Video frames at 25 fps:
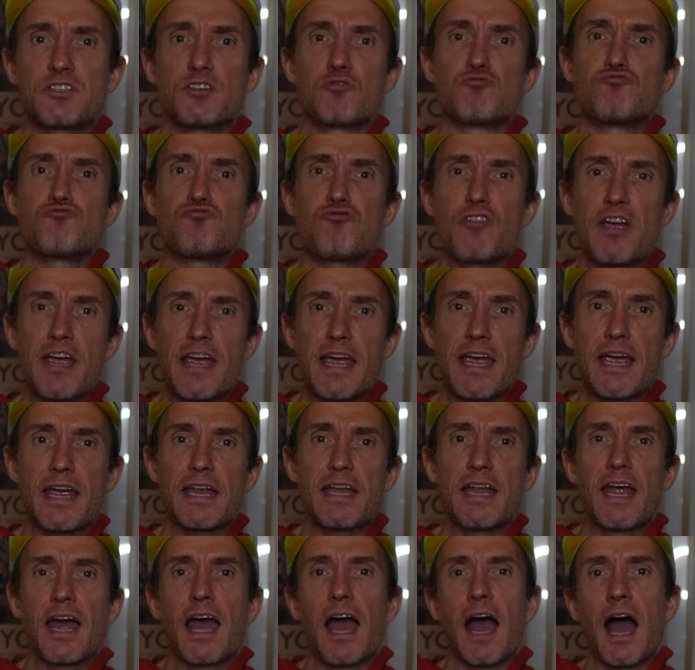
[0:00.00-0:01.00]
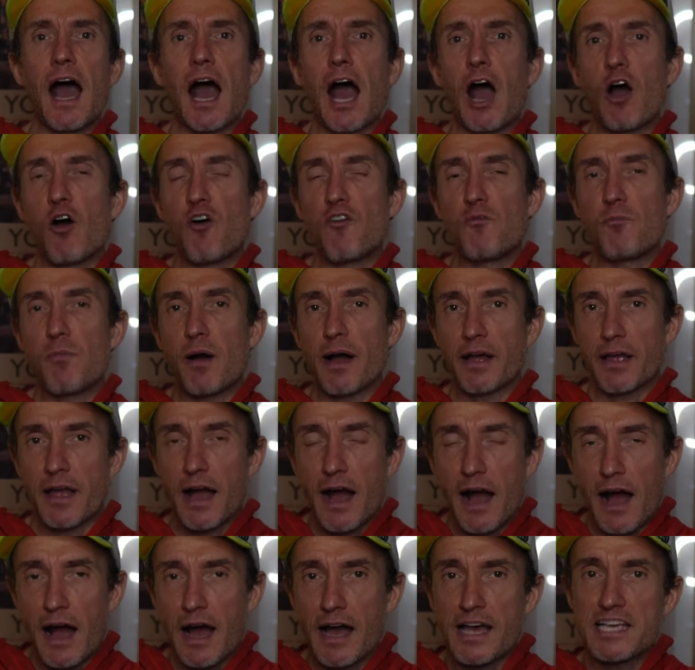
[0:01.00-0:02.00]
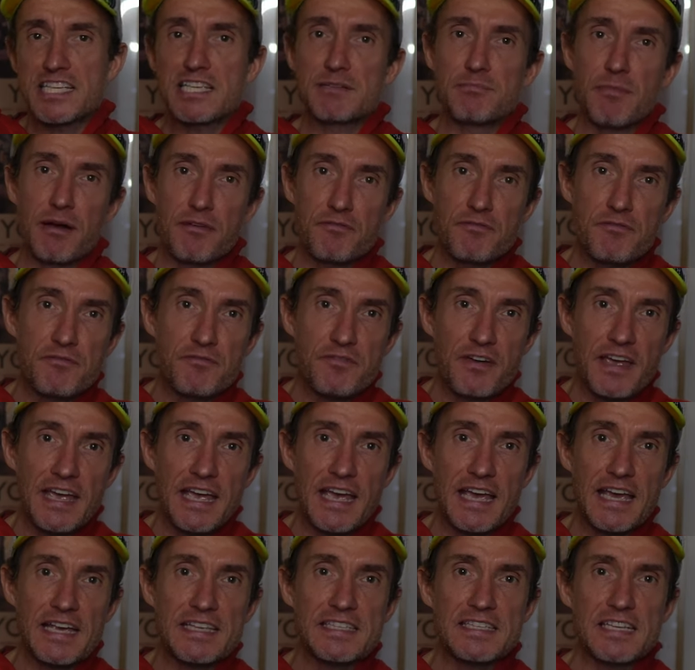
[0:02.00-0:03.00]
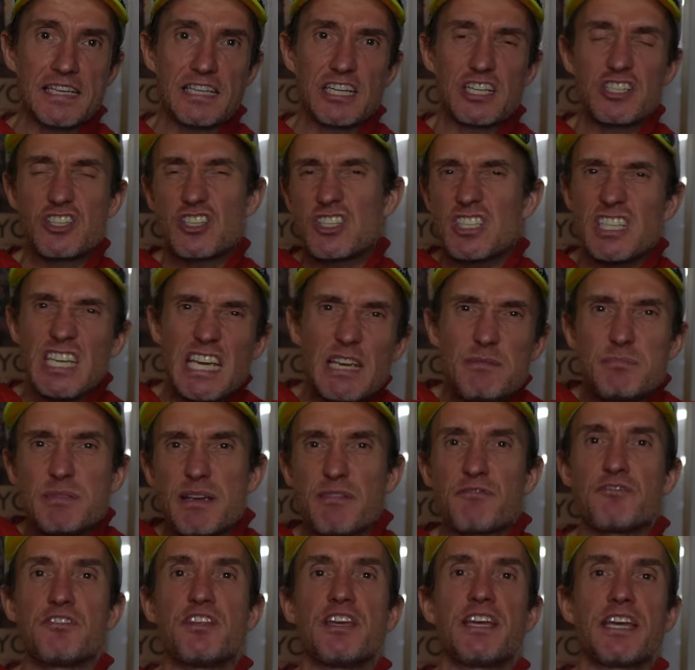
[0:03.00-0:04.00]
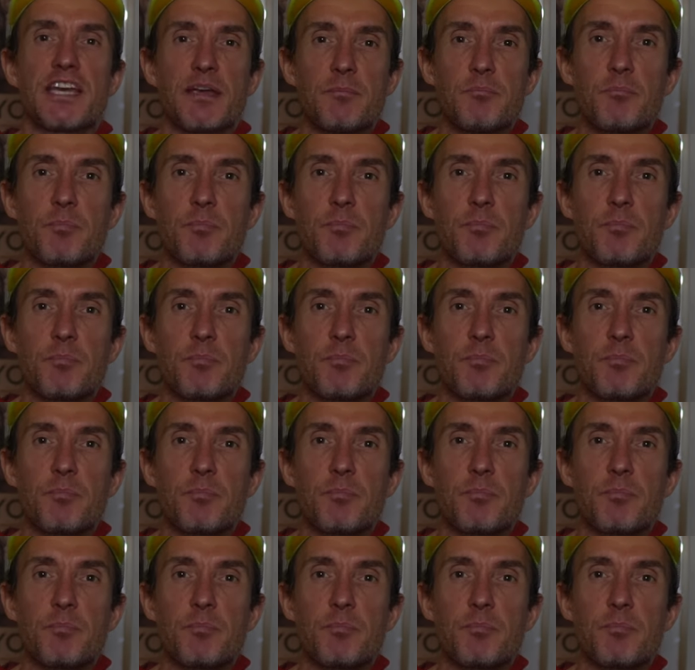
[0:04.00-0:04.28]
the rain out of my eyes and my face, and it just keeps everything in